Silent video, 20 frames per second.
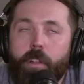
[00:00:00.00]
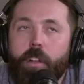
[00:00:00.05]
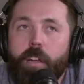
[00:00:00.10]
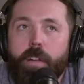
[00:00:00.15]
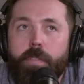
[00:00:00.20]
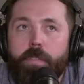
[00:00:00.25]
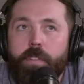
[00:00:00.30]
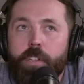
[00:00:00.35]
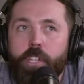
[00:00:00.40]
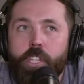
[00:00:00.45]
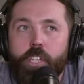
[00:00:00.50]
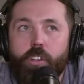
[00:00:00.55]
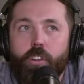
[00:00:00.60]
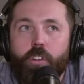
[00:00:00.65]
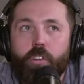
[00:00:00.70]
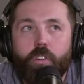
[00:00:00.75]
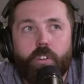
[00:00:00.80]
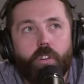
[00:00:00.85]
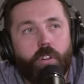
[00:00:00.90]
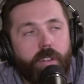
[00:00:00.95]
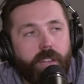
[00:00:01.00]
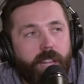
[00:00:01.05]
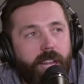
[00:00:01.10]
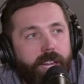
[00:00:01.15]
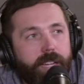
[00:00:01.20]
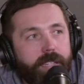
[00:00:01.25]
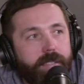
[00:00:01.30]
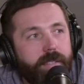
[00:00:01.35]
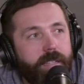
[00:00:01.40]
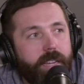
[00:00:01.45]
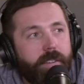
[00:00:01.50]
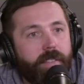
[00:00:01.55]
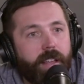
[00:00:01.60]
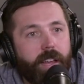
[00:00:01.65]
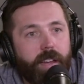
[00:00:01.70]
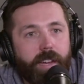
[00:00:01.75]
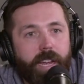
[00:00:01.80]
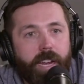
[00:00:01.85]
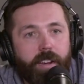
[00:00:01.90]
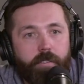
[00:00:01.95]
not even sure, like, if
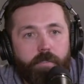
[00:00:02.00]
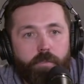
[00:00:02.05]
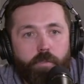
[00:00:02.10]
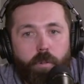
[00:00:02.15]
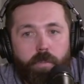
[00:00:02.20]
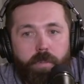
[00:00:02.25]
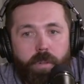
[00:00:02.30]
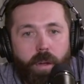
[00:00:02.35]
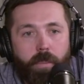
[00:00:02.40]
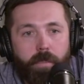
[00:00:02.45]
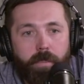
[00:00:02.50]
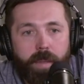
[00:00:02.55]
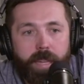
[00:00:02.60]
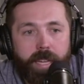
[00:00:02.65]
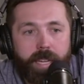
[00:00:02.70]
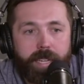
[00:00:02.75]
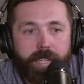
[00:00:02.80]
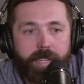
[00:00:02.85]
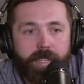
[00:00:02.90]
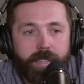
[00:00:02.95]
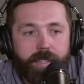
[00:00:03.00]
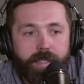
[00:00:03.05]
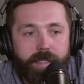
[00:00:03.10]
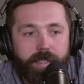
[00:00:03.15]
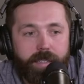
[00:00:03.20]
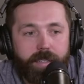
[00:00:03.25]
that kind of rubbed on me.